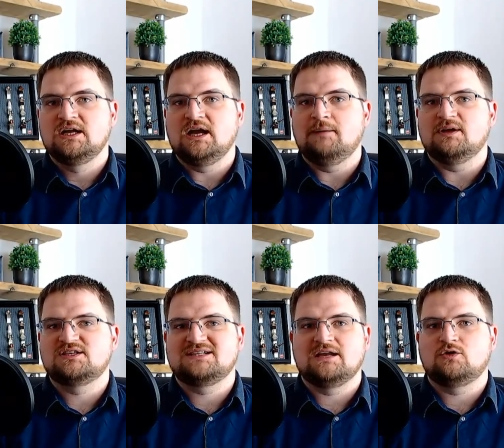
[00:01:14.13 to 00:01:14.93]
as
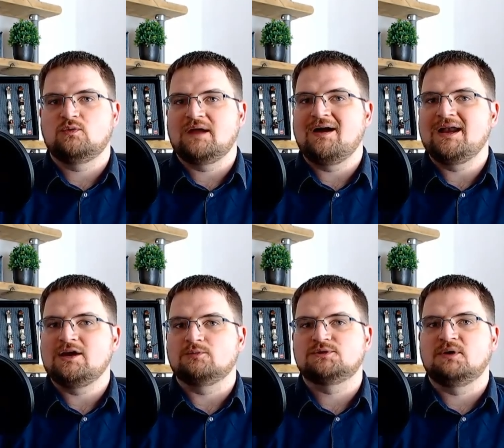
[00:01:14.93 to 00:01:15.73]
standard without any
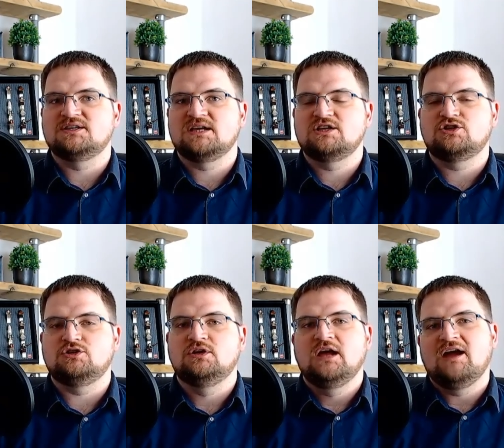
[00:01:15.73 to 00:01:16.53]

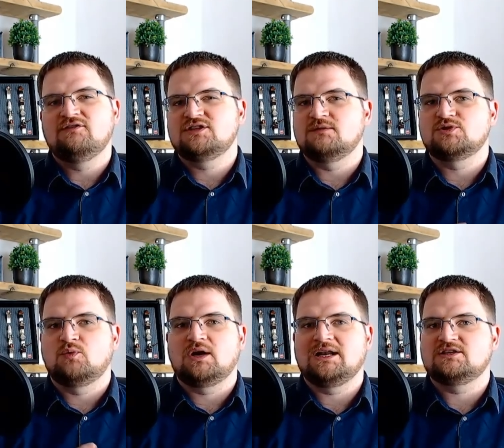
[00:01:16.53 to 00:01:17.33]
optimization, every time
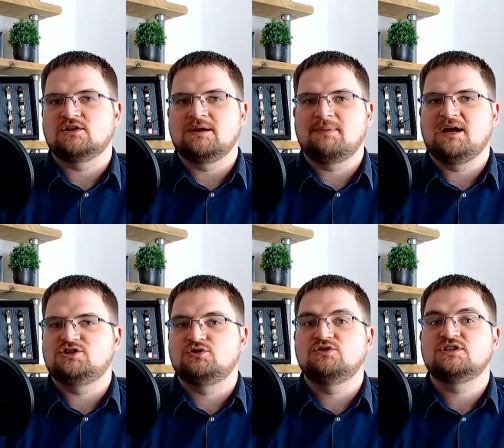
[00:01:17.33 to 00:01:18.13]
someone clicks on that page,
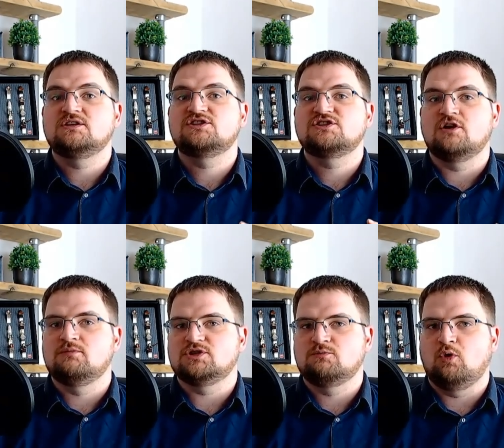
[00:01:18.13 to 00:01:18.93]
you're using so
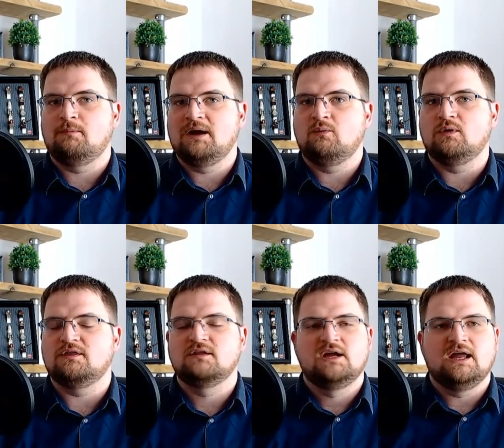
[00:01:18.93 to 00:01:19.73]
much more
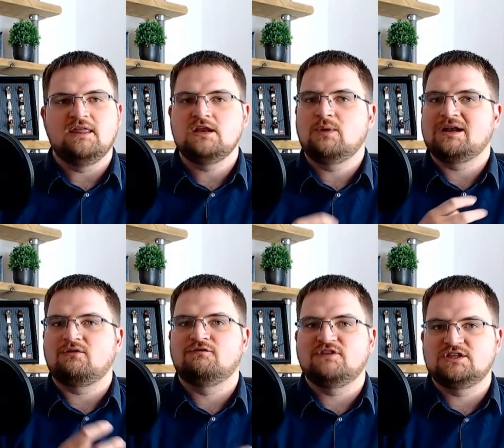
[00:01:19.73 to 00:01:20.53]
bandwidth. And then you add
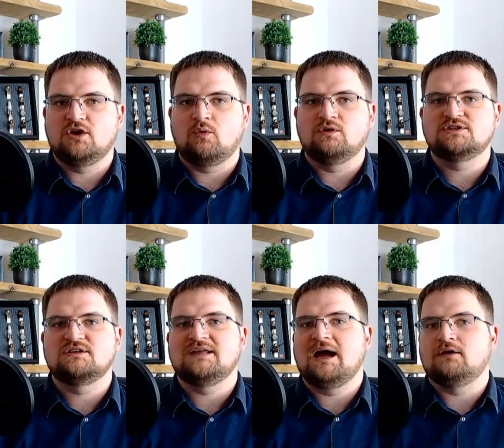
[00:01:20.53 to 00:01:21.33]
on video onto
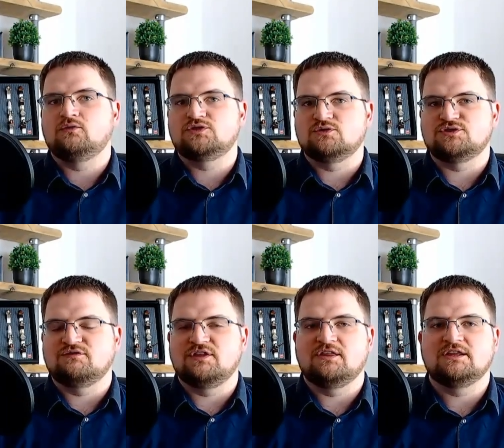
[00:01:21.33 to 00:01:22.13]
that and all sorts of
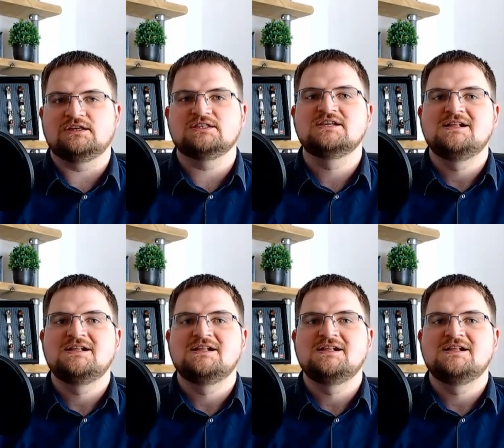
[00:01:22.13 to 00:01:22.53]
other things.